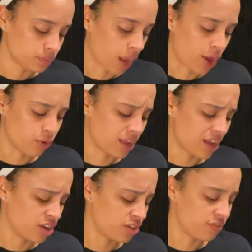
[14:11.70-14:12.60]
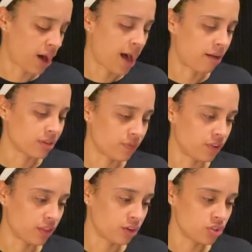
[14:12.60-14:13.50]
i don't get good vibes i feel
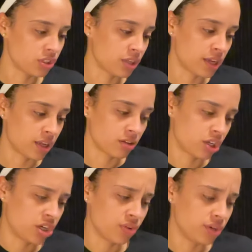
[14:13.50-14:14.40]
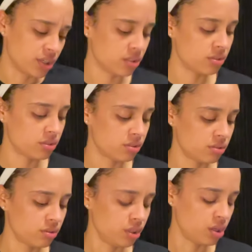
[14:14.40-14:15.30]
like they're just like curious
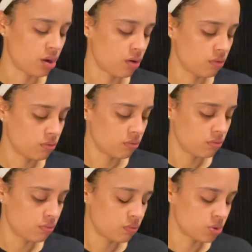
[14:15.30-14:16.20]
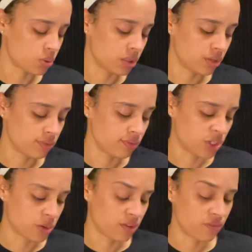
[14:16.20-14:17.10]
you know that's what it
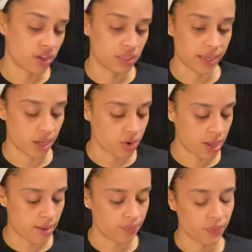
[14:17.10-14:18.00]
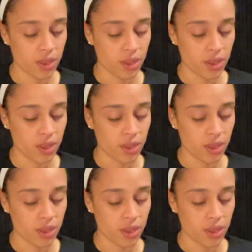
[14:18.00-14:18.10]
that's what it felt like okay